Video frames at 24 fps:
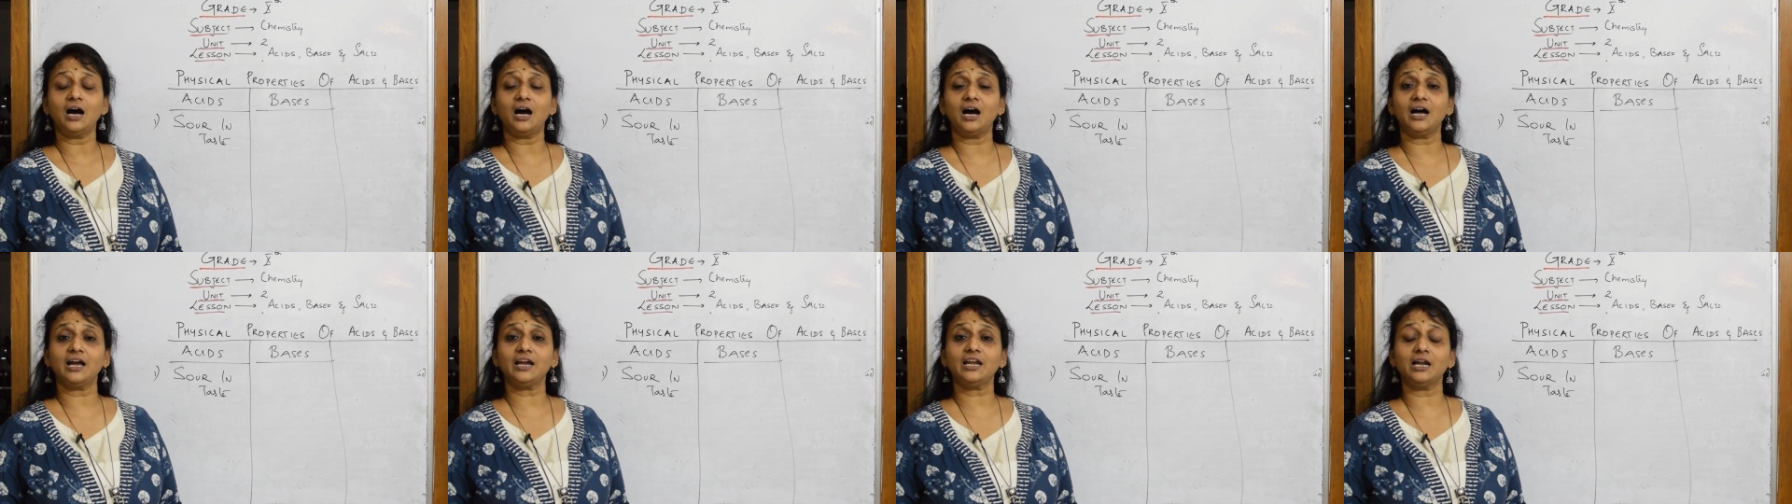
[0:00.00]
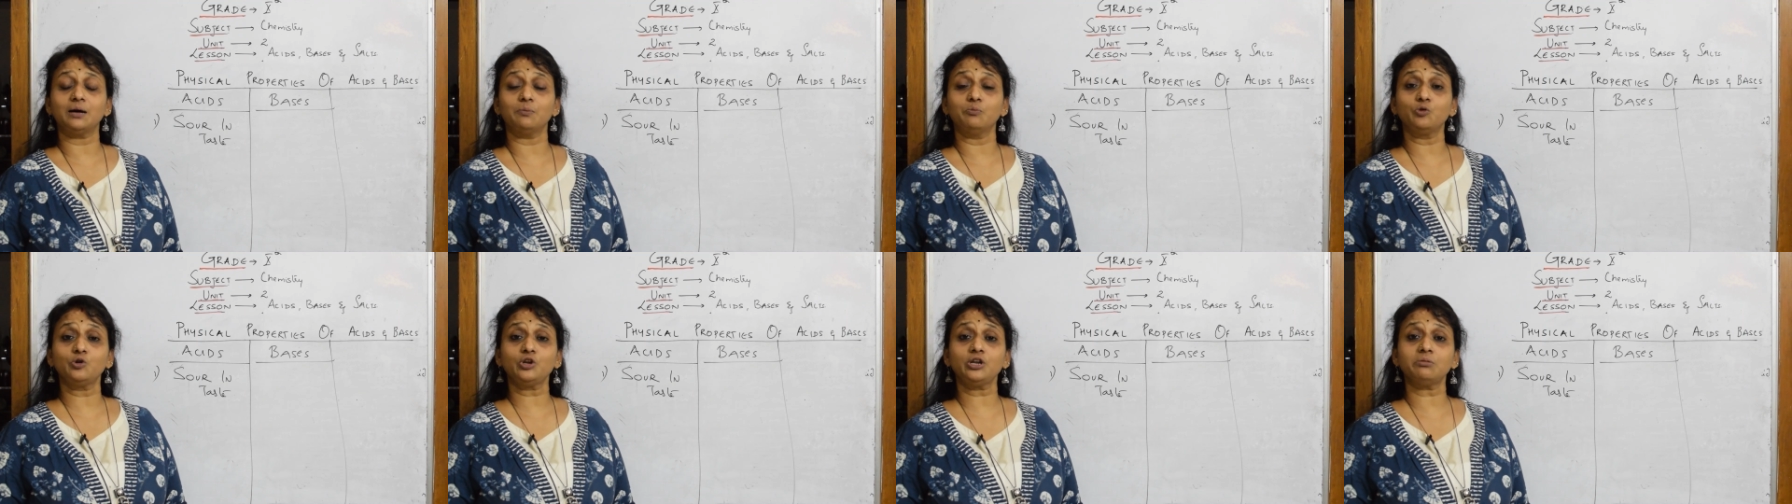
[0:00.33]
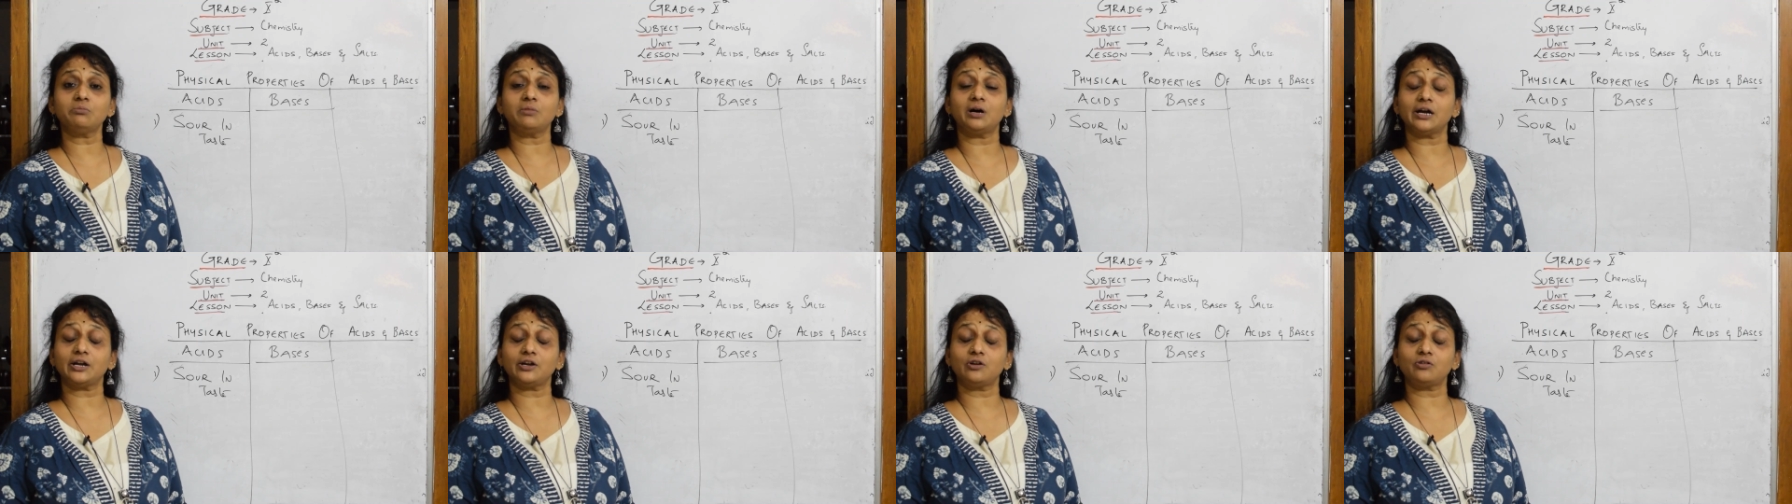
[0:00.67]
high
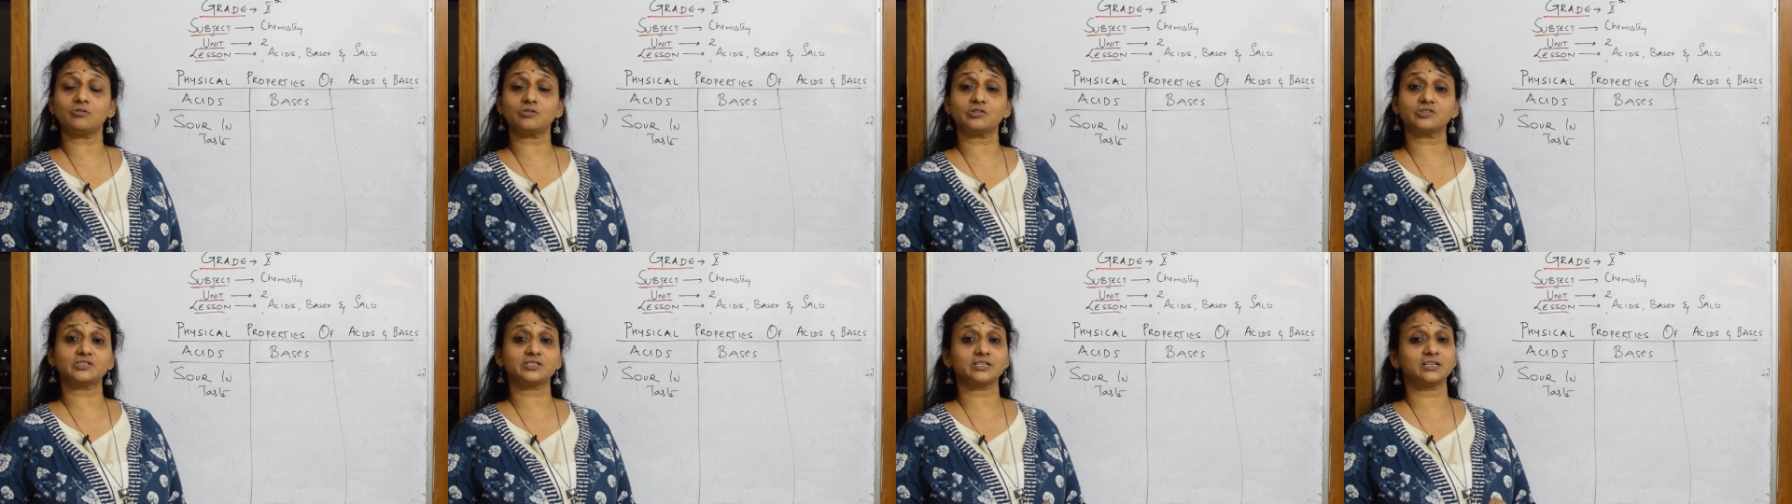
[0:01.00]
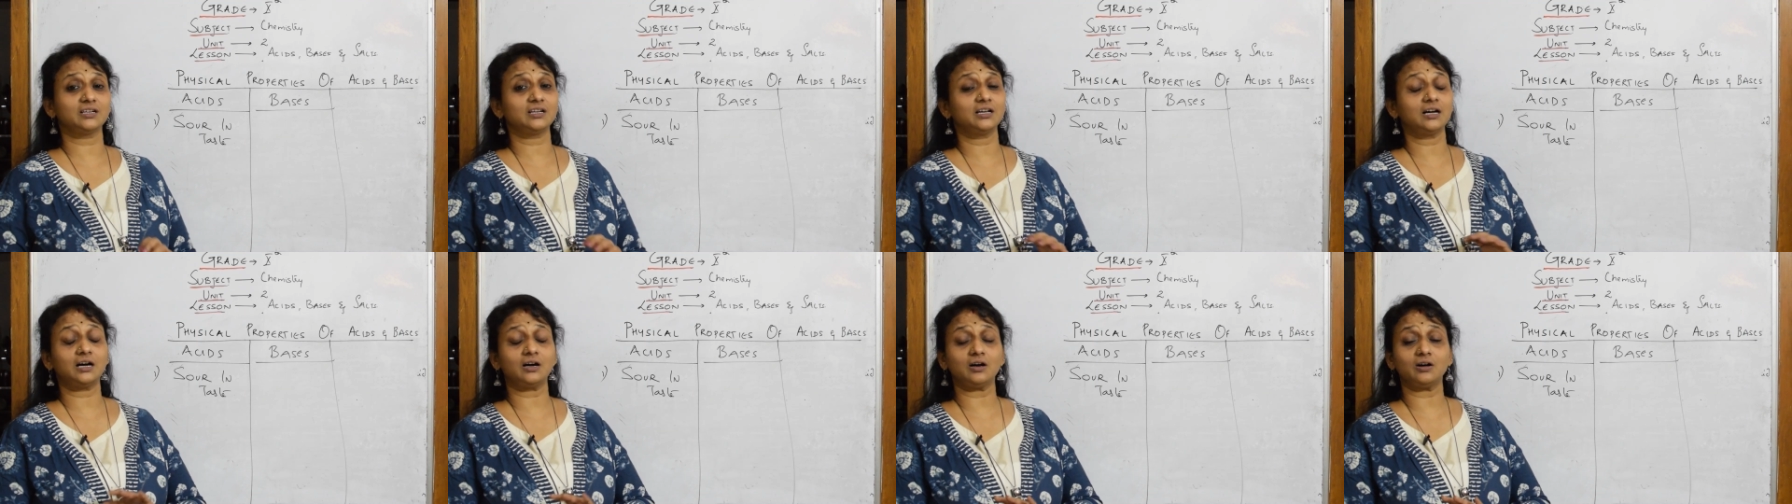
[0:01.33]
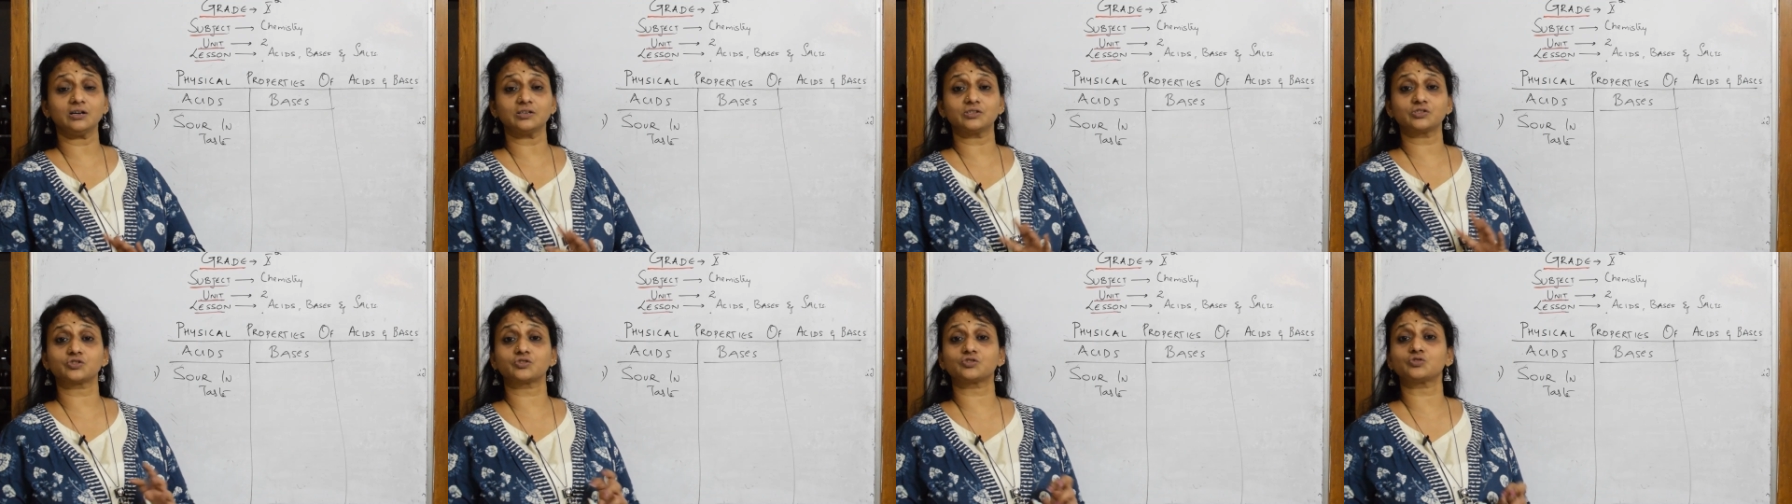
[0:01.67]
ammonium hydroxide
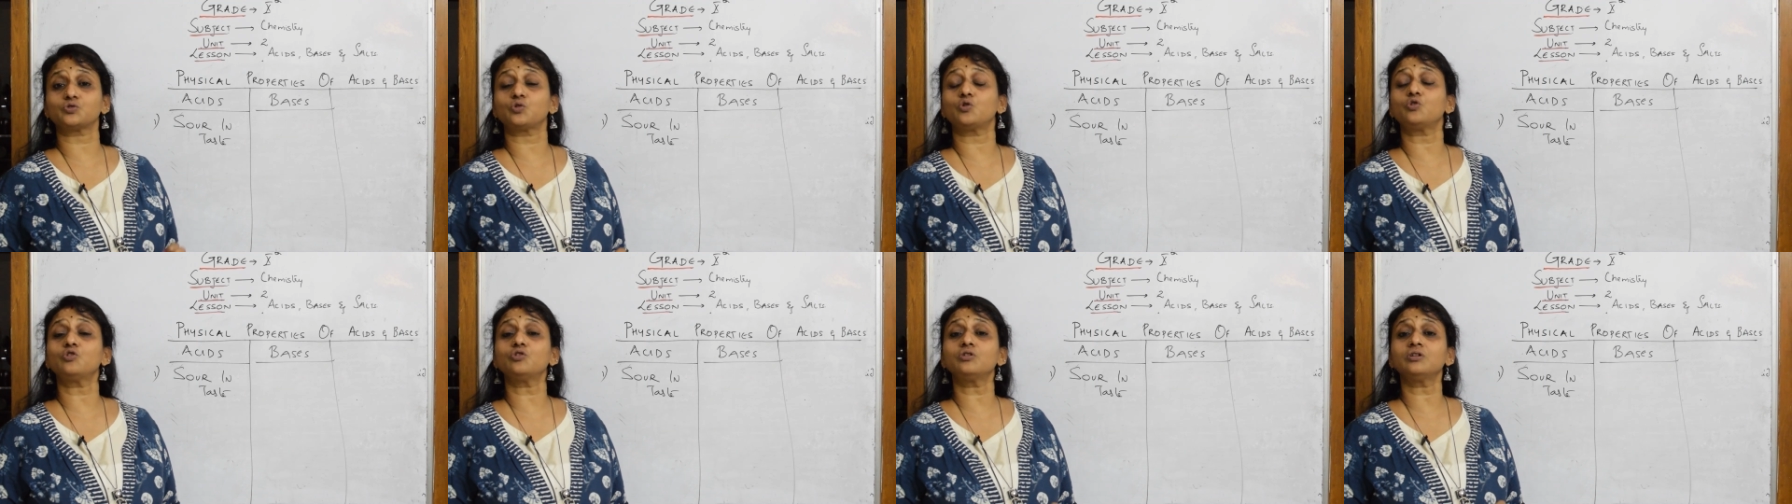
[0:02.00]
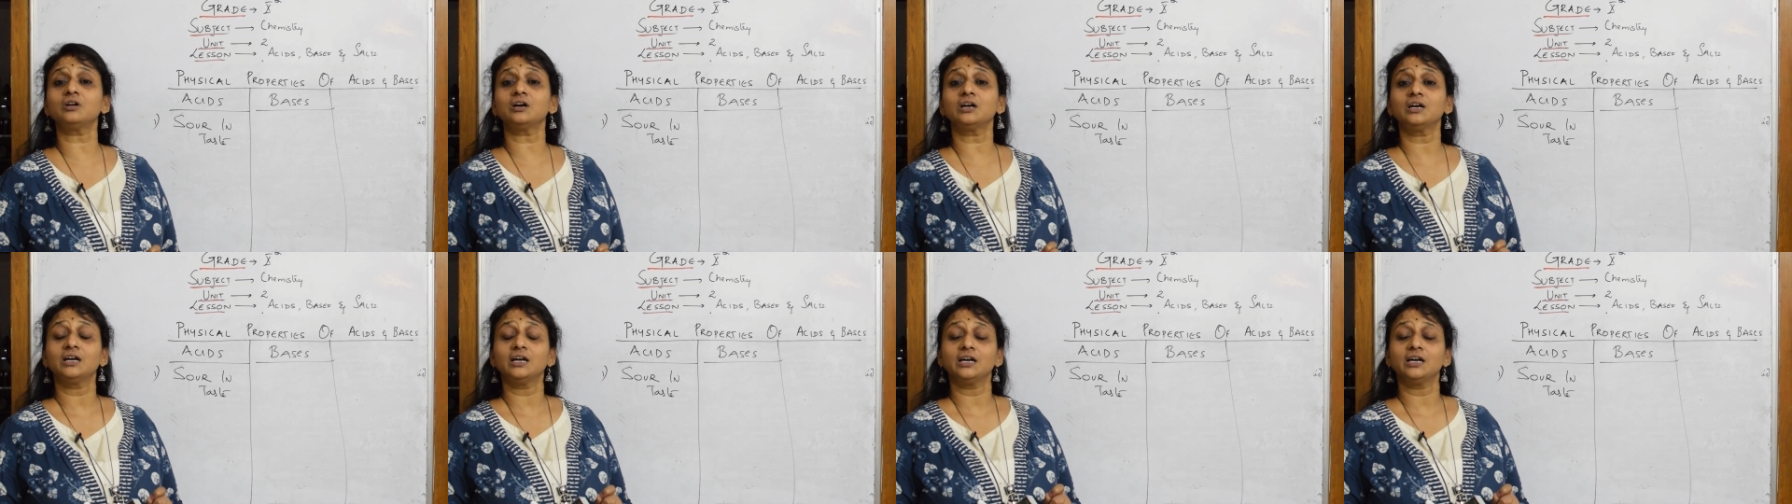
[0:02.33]
strong